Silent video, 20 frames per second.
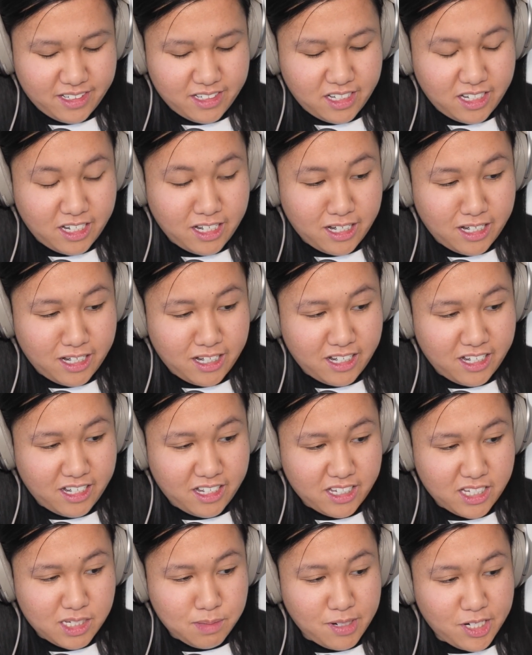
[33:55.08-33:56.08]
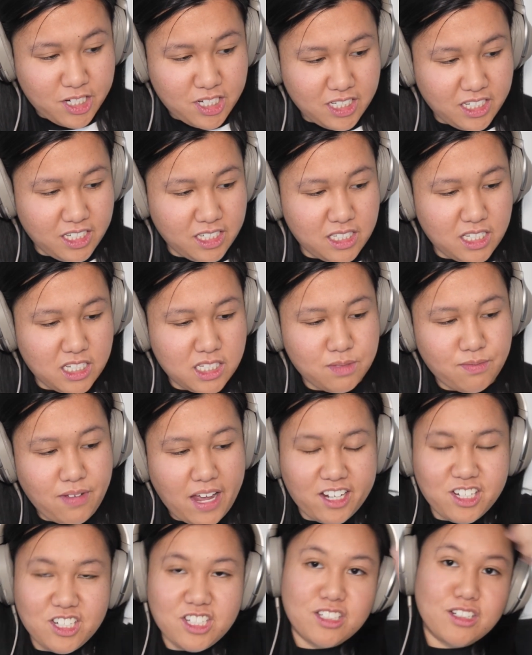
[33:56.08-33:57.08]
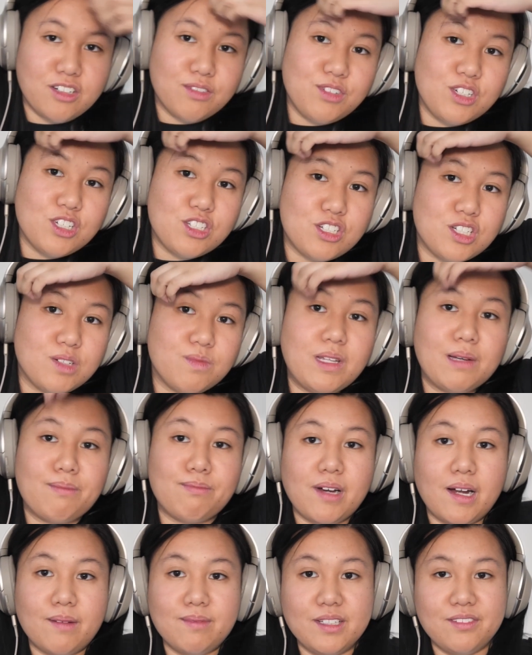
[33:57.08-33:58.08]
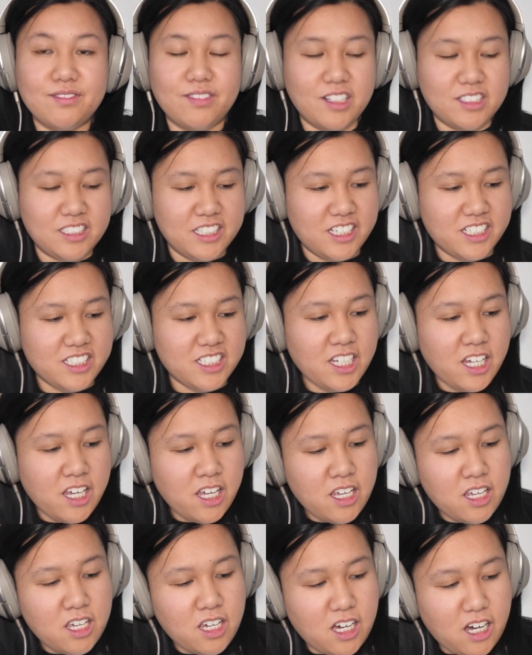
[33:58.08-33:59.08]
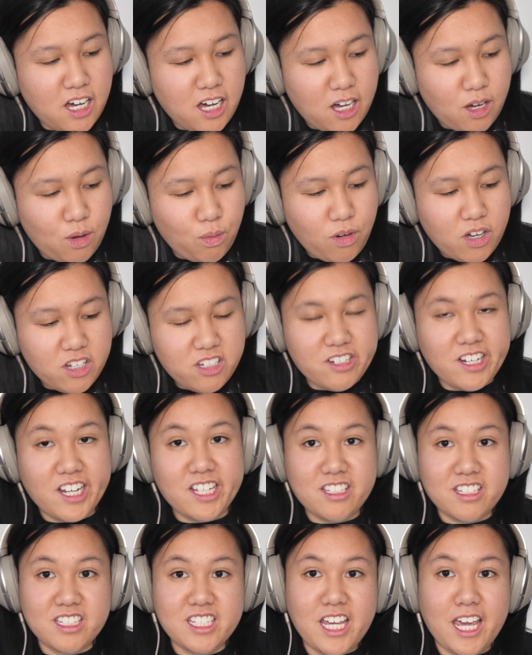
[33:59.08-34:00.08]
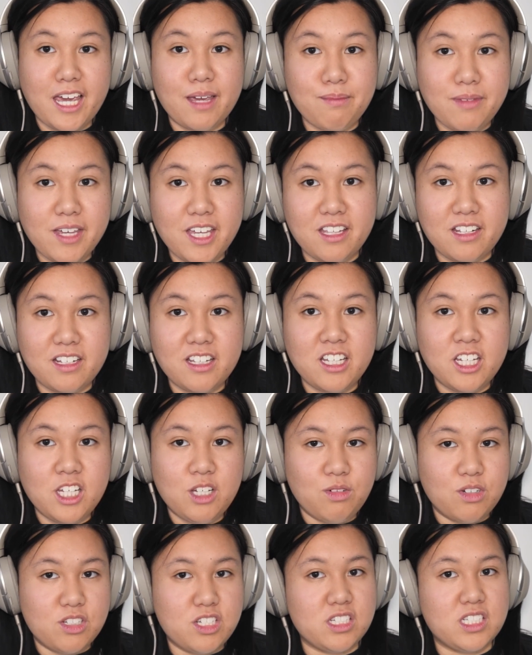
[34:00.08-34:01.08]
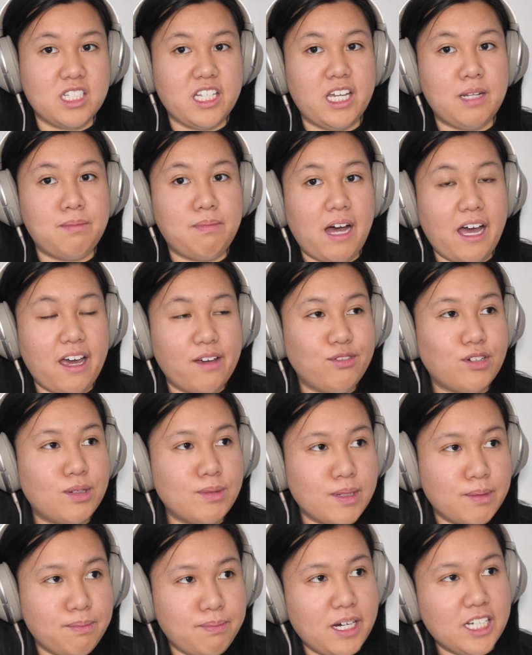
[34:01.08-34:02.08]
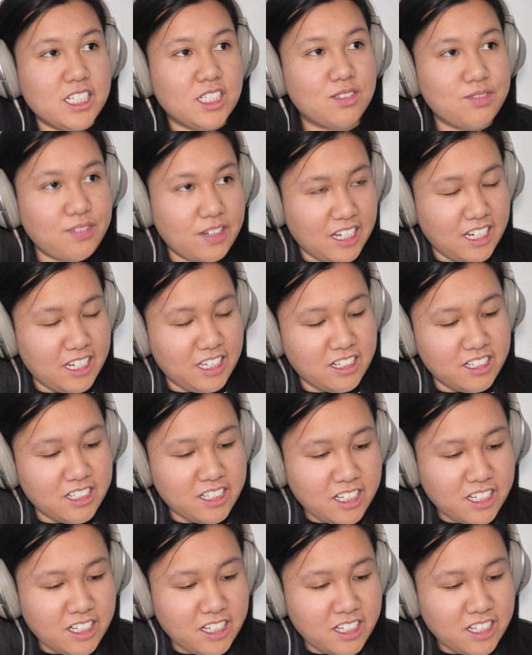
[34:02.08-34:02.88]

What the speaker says: especially this faction of YouTube that probably follows, Watcher Entertainment, which is led by former BuzzFeed